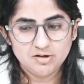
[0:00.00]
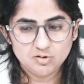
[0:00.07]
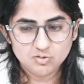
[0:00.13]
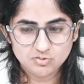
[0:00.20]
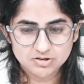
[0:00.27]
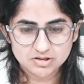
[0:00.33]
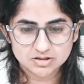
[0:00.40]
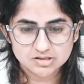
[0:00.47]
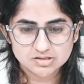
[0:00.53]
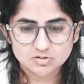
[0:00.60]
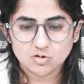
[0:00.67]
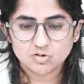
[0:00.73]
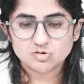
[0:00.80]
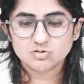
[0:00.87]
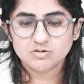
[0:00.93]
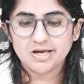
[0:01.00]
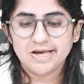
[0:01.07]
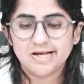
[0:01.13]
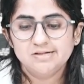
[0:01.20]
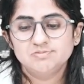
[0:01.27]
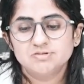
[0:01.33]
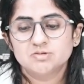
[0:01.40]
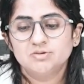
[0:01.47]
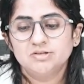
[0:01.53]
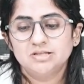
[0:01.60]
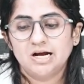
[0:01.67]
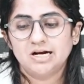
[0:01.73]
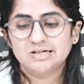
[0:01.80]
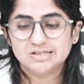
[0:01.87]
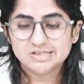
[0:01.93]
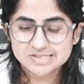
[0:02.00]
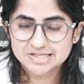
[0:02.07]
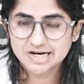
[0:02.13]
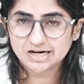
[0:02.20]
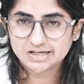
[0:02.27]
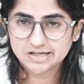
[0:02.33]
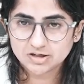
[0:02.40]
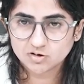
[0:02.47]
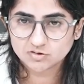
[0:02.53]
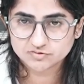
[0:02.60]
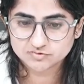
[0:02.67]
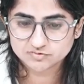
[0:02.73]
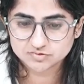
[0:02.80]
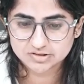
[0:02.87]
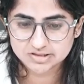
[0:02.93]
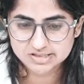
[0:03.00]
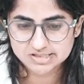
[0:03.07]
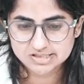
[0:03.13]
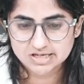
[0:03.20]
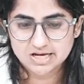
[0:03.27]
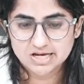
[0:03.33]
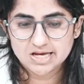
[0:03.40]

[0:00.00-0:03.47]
2 years also helps with understanding of this,